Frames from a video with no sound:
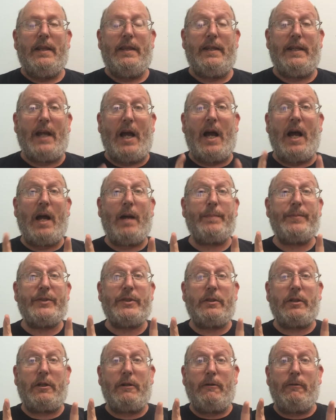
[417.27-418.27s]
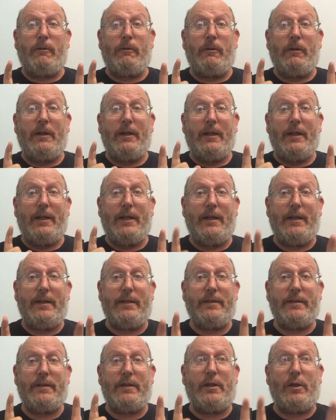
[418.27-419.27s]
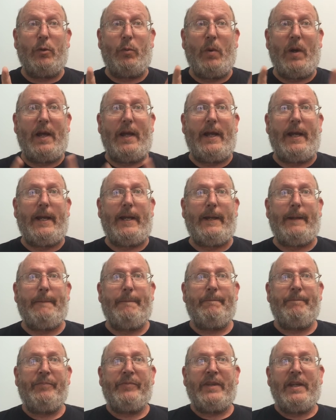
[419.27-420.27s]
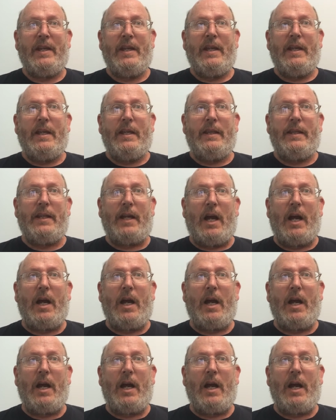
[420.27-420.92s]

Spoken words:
"The obstacle is the way. The